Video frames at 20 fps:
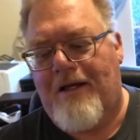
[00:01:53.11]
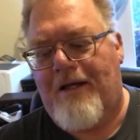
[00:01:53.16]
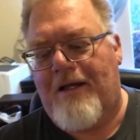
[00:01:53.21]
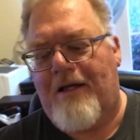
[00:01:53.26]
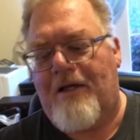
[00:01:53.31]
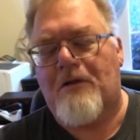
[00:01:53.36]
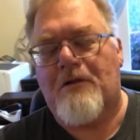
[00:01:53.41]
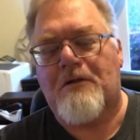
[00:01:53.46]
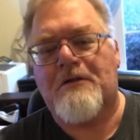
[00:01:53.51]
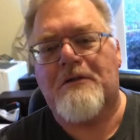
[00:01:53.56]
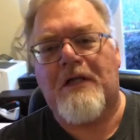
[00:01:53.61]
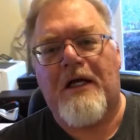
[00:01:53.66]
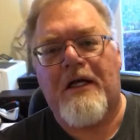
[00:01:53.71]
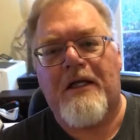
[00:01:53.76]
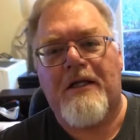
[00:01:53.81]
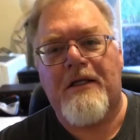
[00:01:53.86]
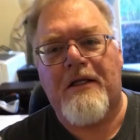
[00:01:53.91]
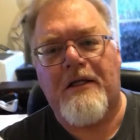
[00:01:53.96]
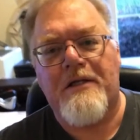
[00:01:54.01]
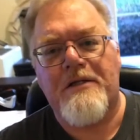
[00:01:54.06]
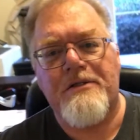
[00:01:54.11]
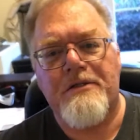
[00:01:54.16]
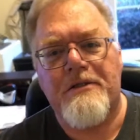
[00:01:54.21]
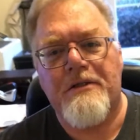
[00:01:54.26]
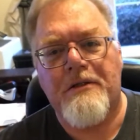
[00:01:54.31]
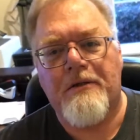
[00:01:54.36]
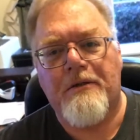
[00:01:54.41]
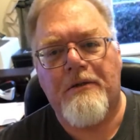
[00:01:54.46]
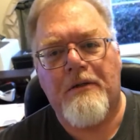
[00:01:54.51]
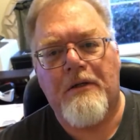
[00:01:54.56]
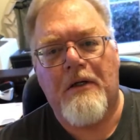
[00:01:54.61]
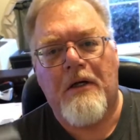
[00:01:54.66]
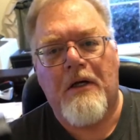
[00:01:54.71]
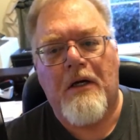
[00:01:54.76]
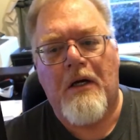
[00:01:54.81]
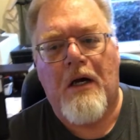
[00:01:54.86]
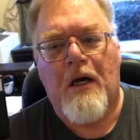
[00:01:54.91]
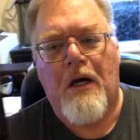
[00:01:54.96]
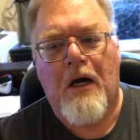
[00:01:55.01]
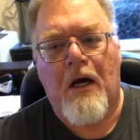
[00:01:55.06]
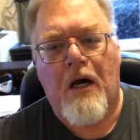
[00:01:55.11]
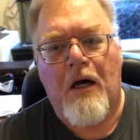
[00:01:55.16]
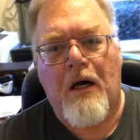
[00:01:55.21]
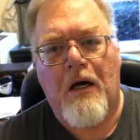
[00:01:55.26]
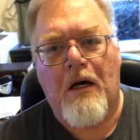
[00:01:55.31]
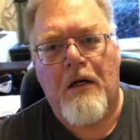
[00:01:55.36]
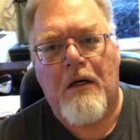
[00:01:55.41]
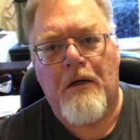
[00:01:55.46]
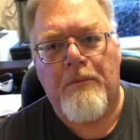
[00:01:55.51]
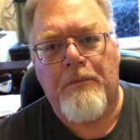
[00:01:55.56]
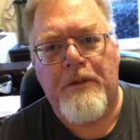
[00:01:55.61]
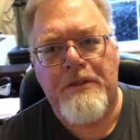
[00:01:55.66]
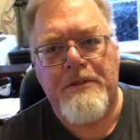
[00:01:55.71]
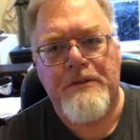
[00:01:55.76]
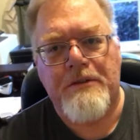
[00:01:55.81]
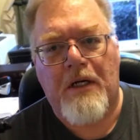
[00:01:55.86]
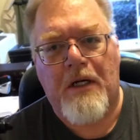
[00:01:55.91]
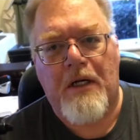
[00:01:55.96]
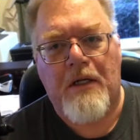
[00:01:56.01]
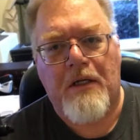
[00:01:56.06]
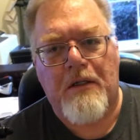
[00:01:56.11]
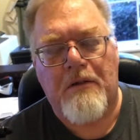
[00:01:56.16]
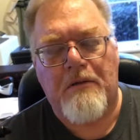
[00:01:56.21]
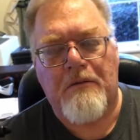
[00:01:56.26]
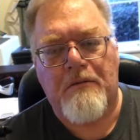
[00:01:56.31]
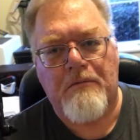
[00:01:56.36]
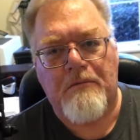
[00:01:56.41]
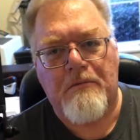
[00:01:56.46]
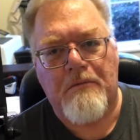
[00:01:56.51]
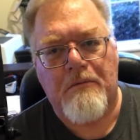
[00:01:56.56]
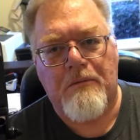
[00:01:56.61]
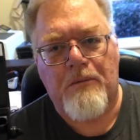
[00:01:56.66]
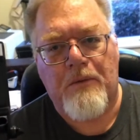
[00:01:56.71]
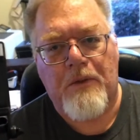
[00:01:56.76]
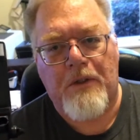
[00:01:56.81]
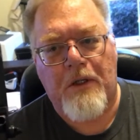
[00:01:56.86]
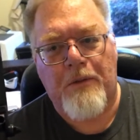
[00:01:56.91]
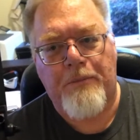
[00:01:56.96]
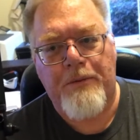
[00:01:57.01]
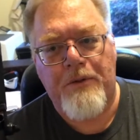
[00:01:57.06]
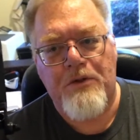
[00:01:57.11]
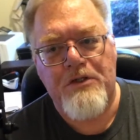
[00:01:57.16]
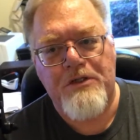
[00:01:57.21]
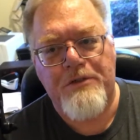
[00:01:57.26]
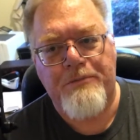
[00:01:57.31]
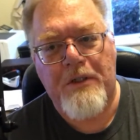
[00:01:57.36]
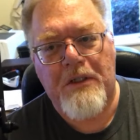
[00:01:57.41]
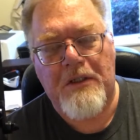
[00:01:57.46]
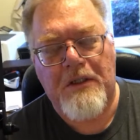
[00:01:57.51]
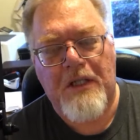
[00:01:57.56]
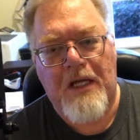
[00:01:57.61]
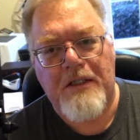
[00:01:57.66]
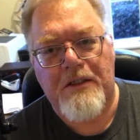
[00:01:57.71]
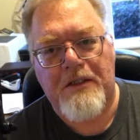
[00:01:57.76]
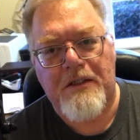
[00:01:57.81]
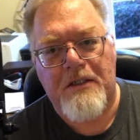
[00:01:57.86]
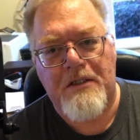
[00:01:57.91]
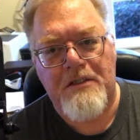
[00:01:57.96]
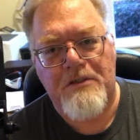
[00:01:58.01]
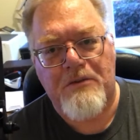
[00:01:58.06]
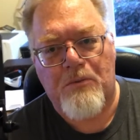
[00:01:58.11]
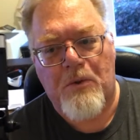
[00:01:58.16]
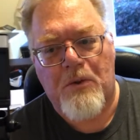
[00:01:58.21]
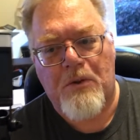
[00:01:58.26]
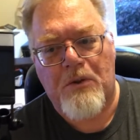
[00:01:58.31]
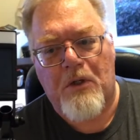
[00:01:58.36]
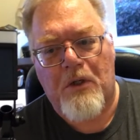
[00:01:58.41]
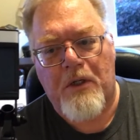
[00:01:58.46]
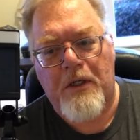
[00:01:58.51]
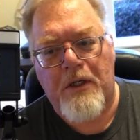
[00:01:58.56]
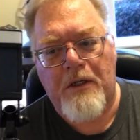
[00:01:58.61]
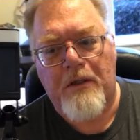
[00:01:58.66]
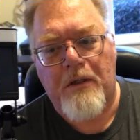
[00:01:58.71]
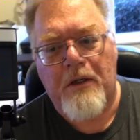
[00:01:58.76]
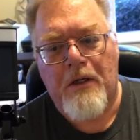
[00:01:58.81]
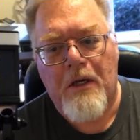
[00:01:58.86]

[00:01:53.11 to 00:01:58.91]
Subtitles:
It looks like this. It's got what appears to be a light that doesn't work on it.